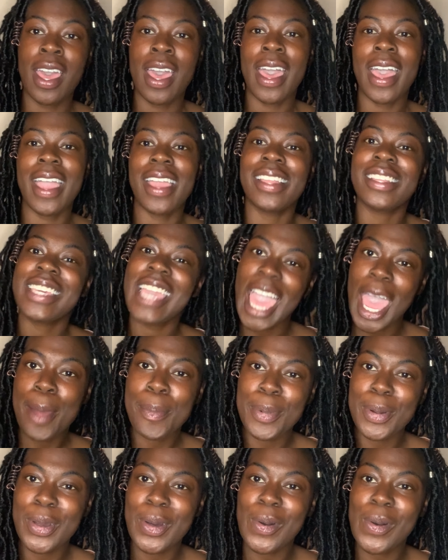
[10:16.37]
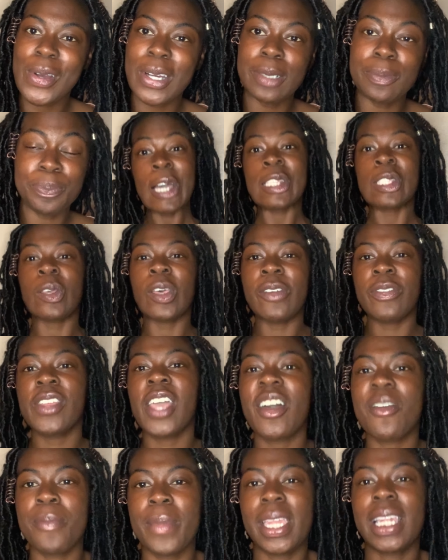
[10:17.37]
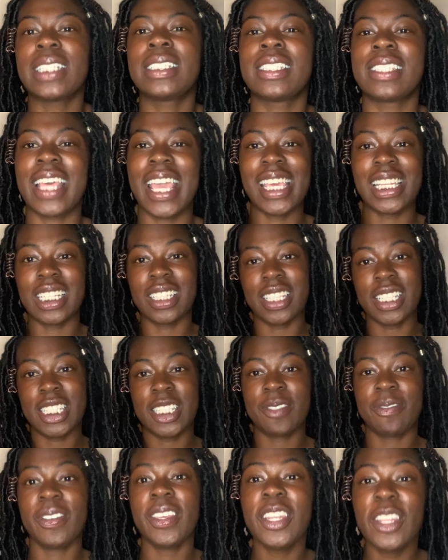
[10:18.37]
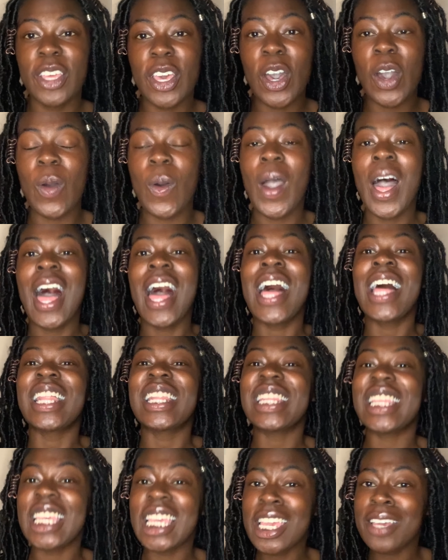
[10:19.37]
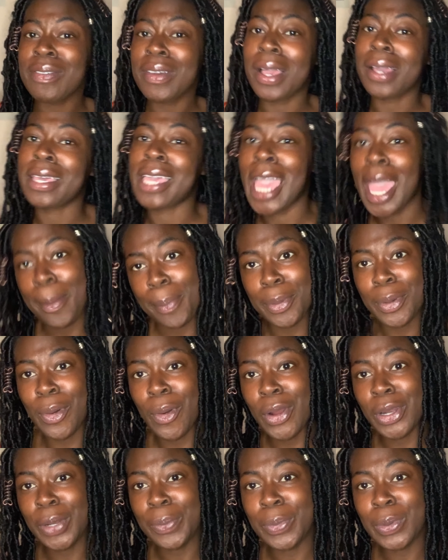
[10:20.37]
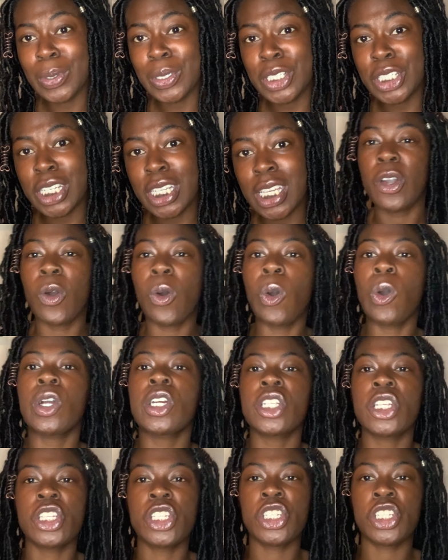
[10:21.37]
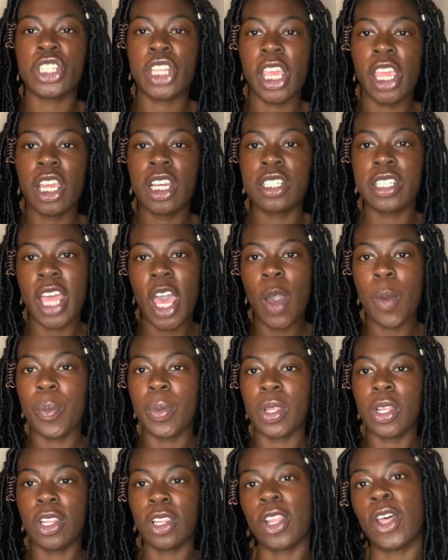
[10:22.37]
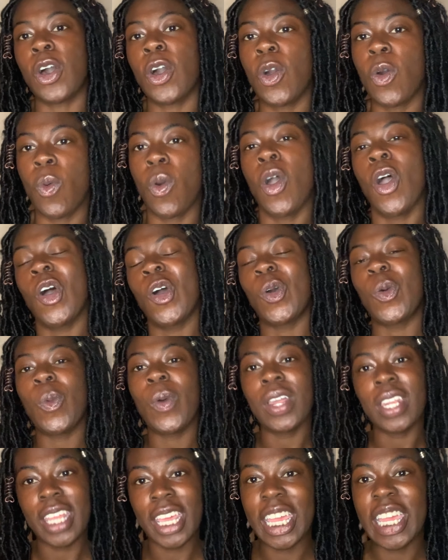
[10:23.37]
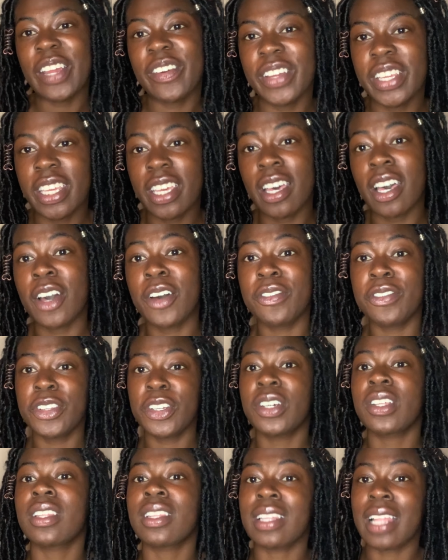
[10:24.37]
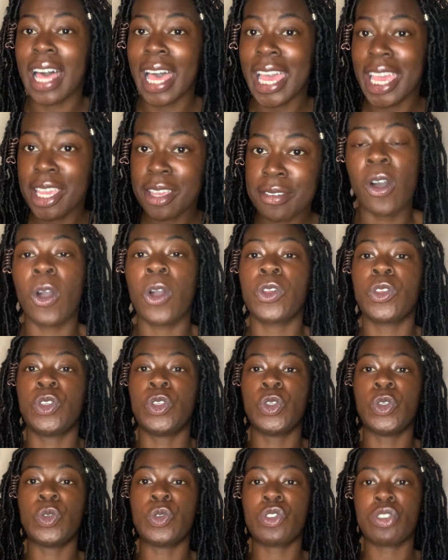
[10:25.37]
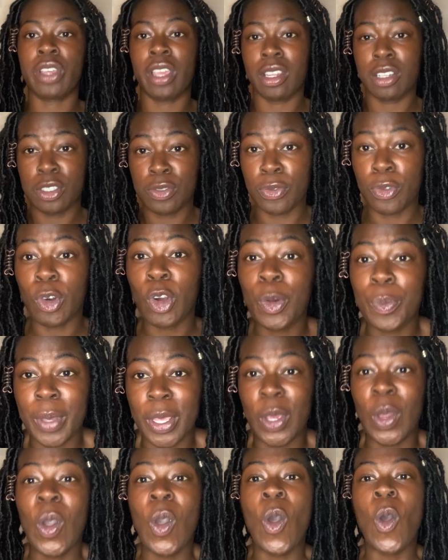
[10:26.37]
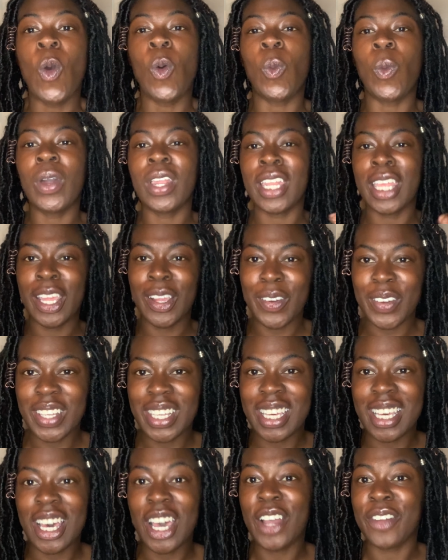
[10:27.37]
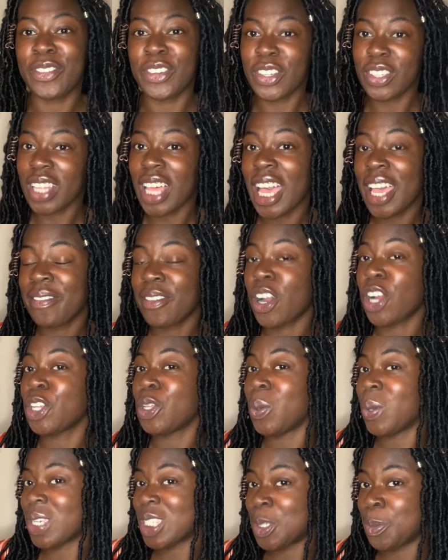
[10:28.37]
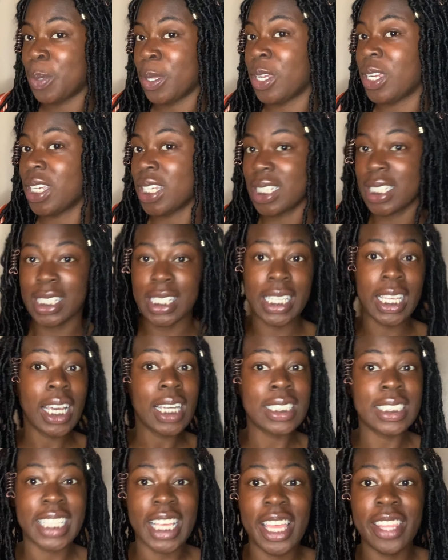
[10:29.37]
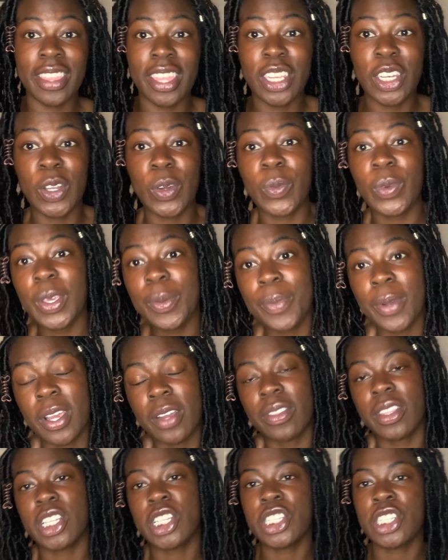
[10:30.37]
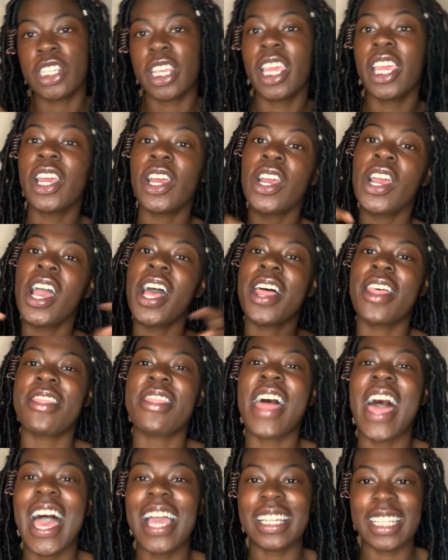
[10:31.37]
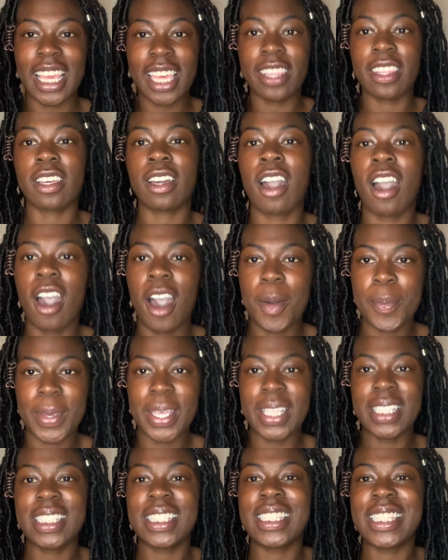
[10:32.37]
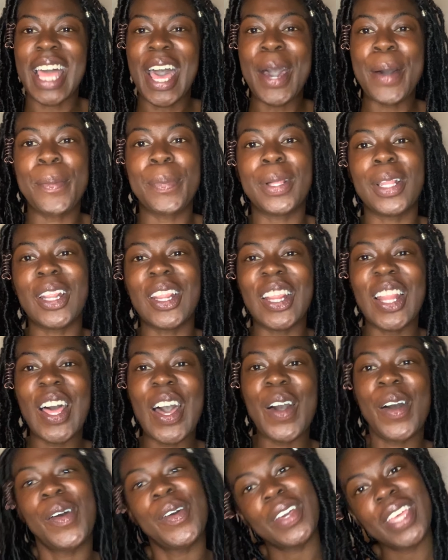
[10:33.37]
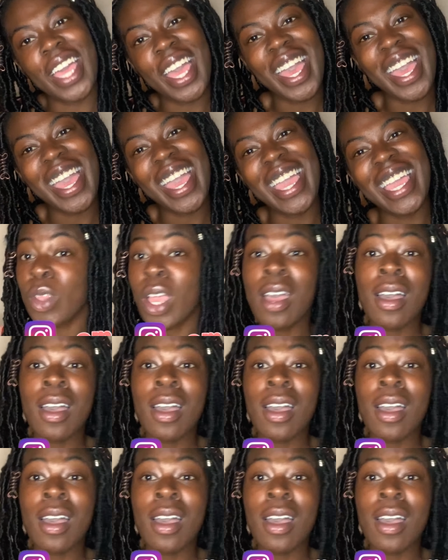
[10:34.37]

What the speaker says: and Capricorn. So if you have made it to the end of this video, leave a Capricorn emoji or share down below what area of your life are you transforming. What area of your life are you experiencing a death and a rebirth? Share that in the comments down below, okay?